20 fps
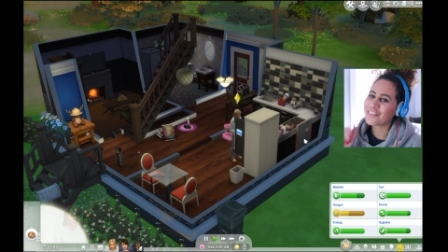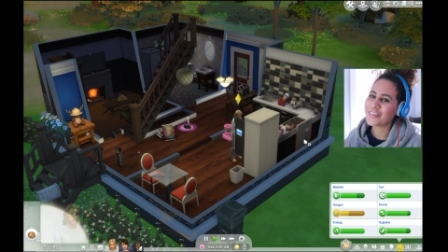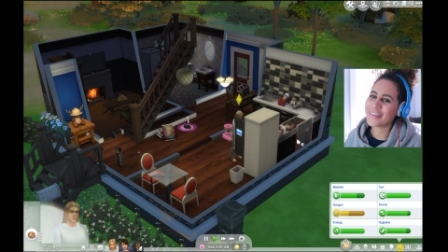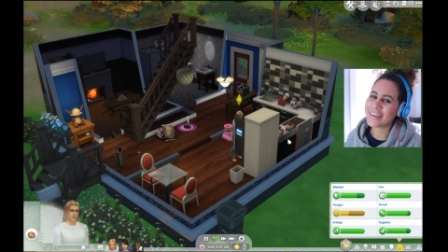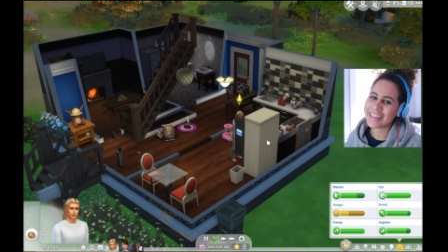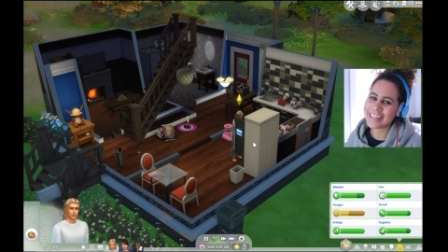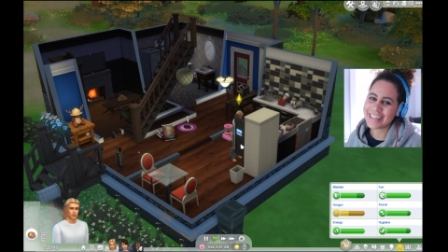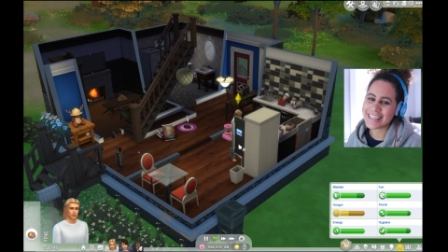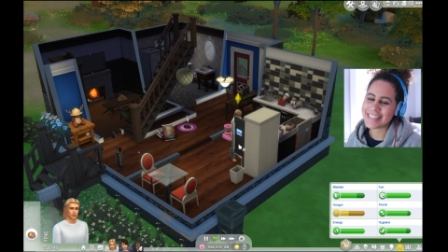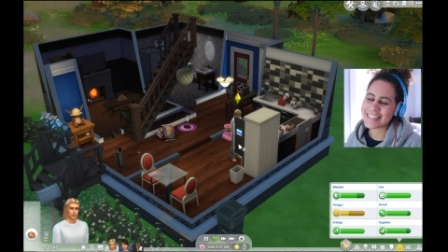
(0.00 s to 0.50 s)

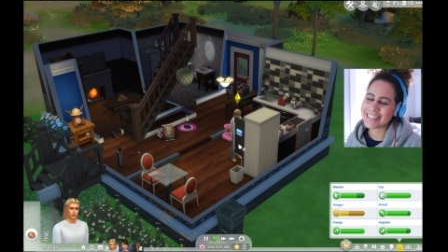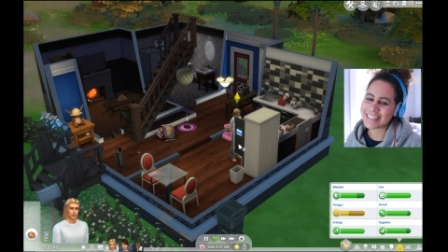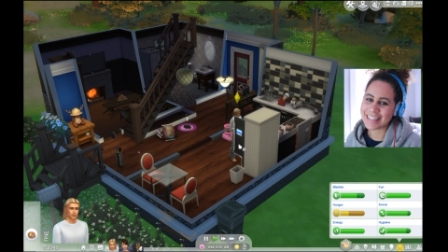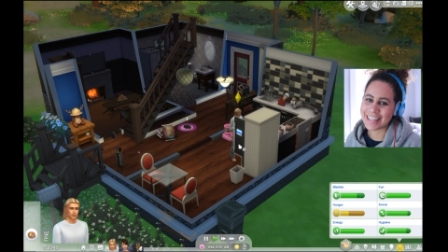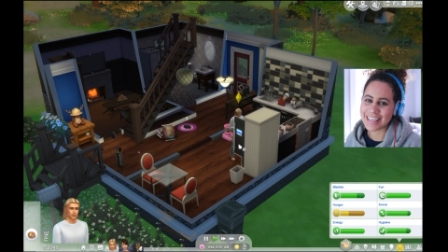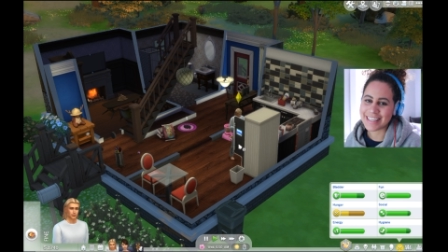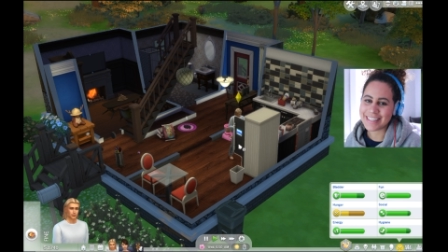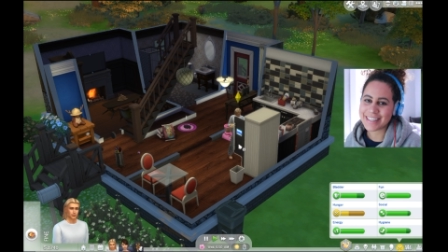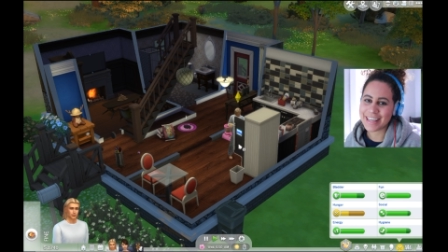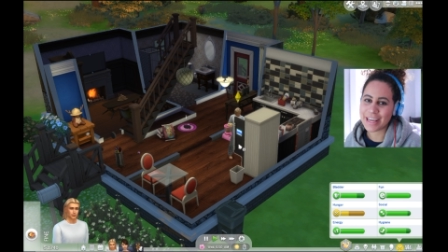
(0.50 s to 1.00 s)
everyone, it's
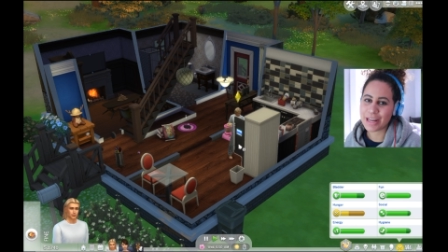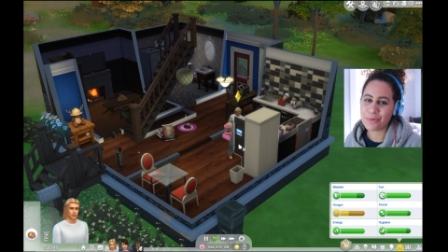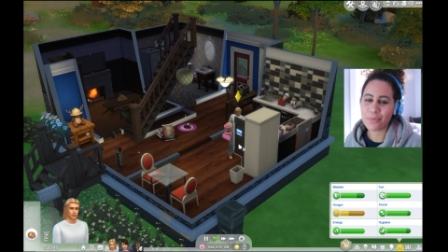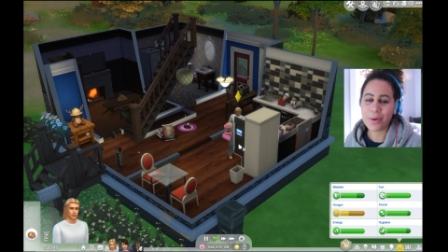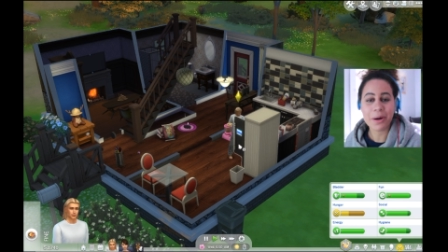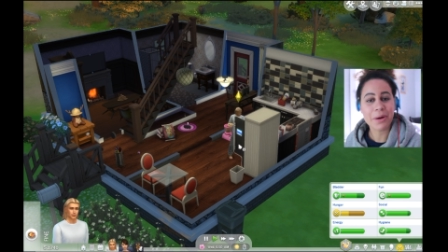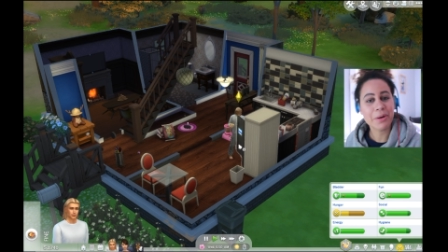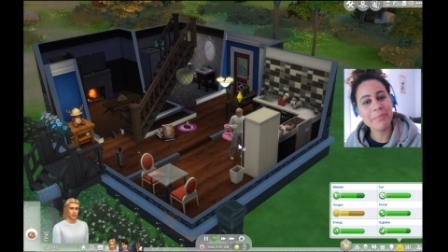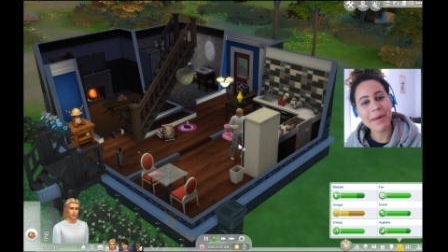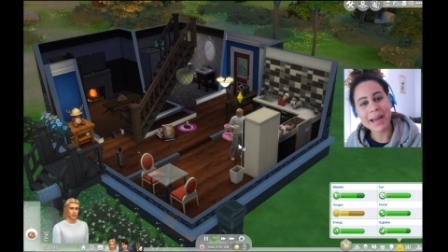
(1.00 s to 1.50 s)
Liz and
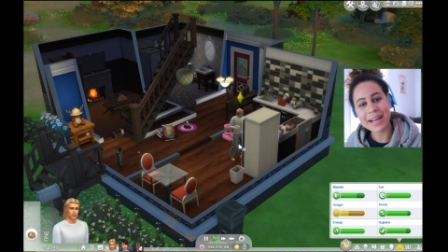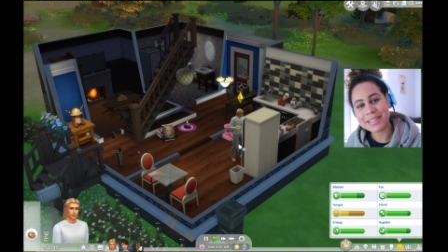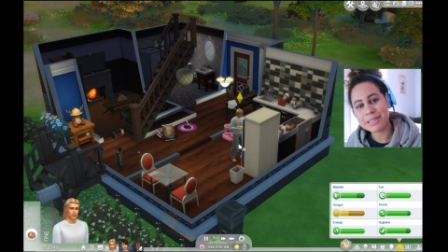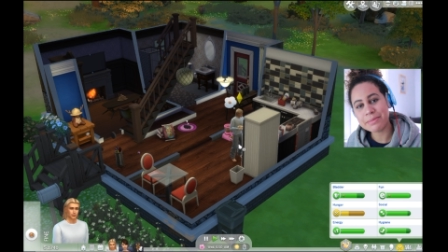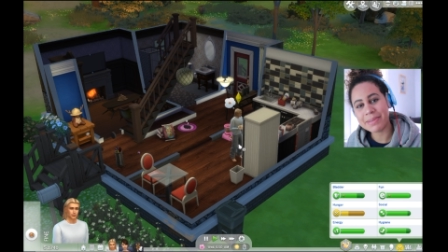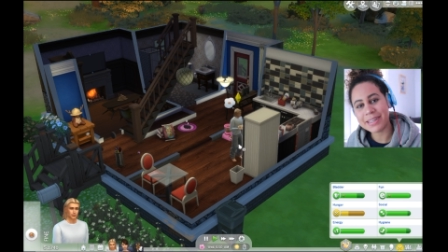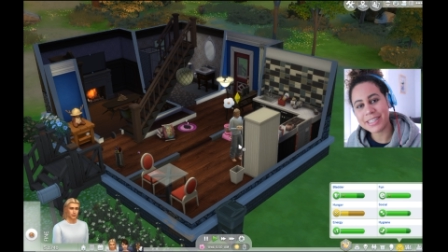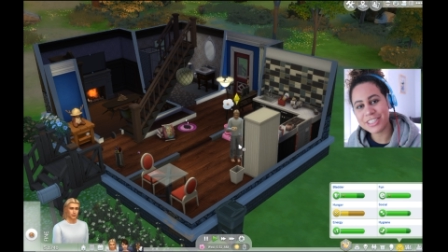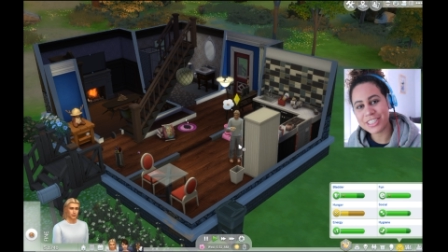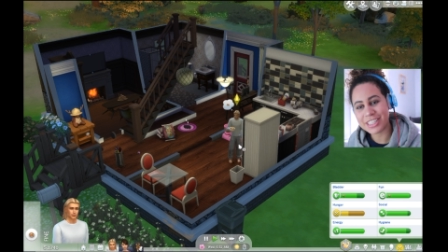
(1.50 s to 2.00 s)
welcome back
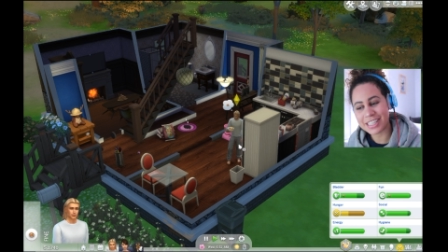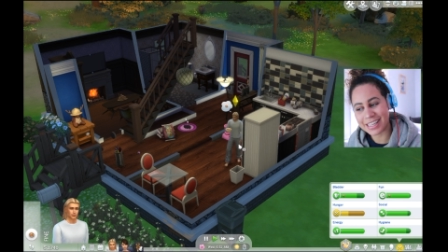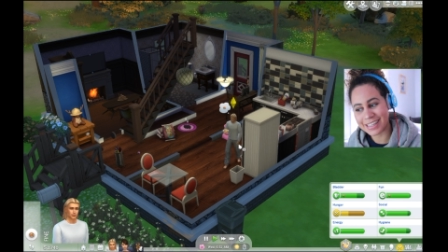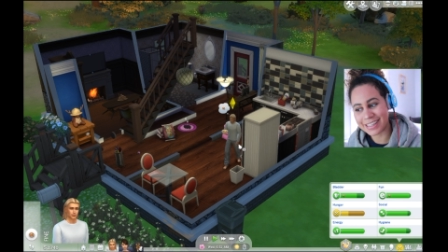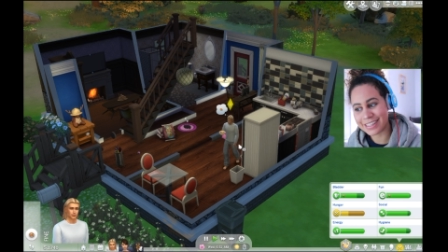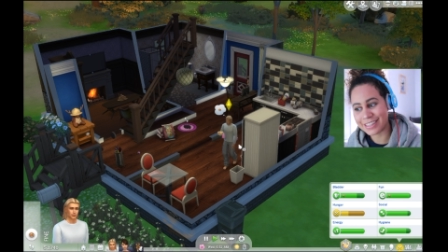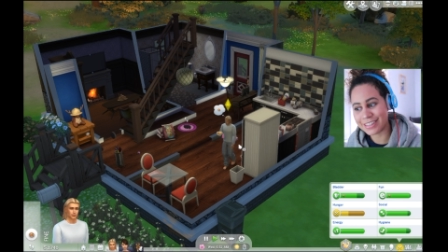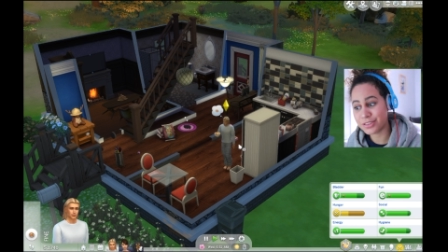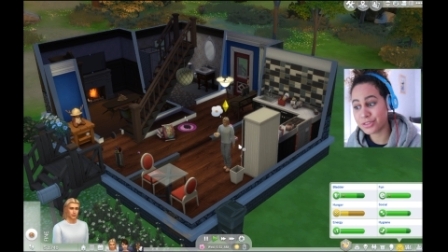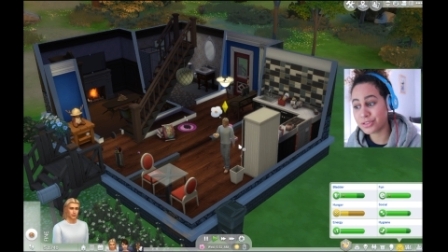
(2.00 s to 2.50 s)
to my
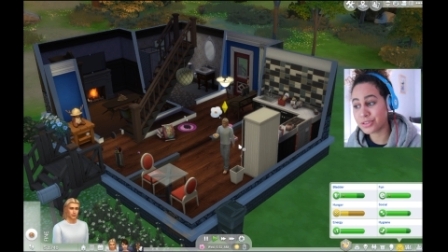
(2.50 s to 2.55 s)
channel.